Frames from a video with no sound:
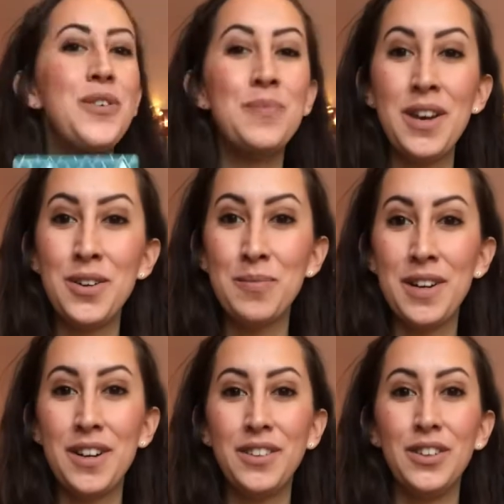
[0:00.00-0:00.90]
You may or
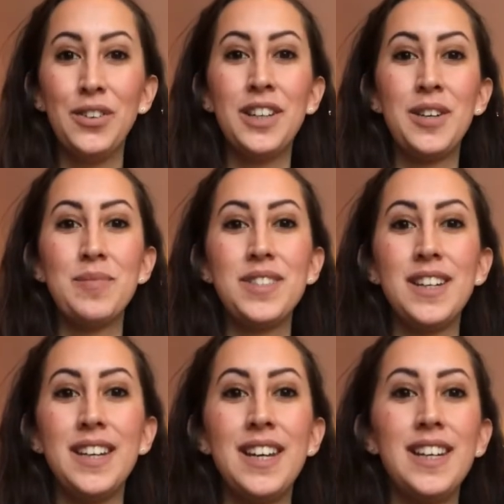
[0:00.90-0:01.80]
may not know that I'm
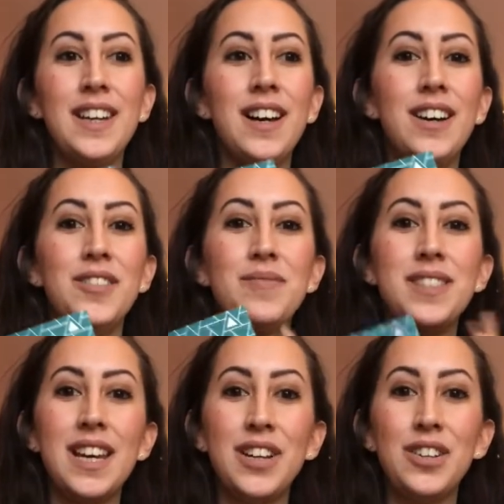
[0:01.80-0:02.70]
studying
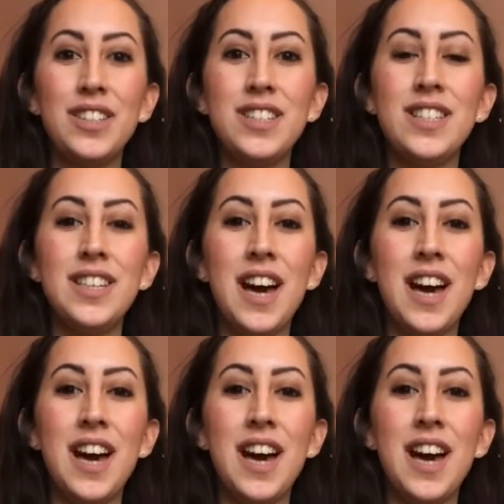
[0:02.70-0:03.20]
psychology.